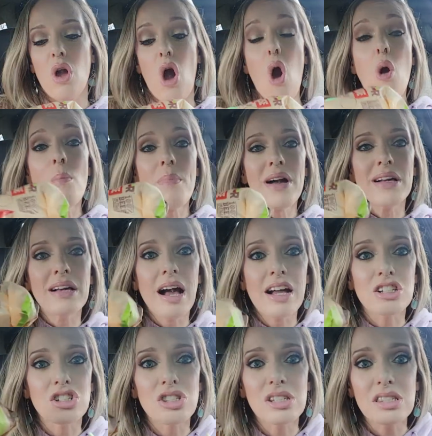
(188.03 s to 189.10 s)
Oh my
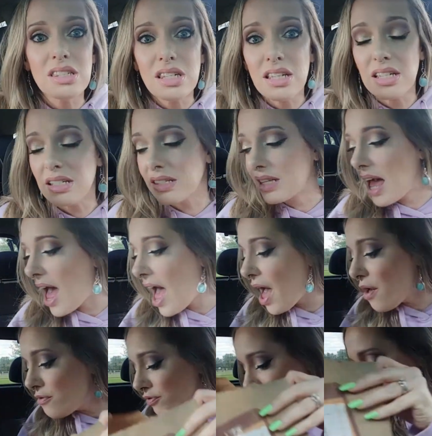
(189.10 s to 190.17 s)
gosh, this thing is
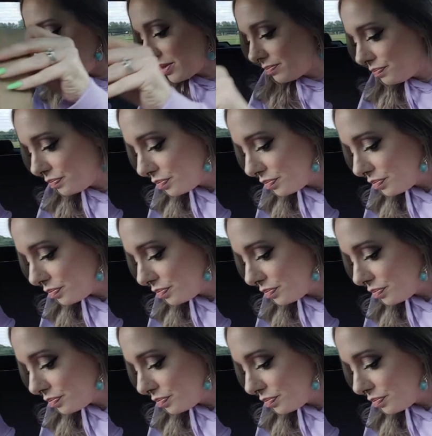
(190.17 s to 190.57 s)
hefty.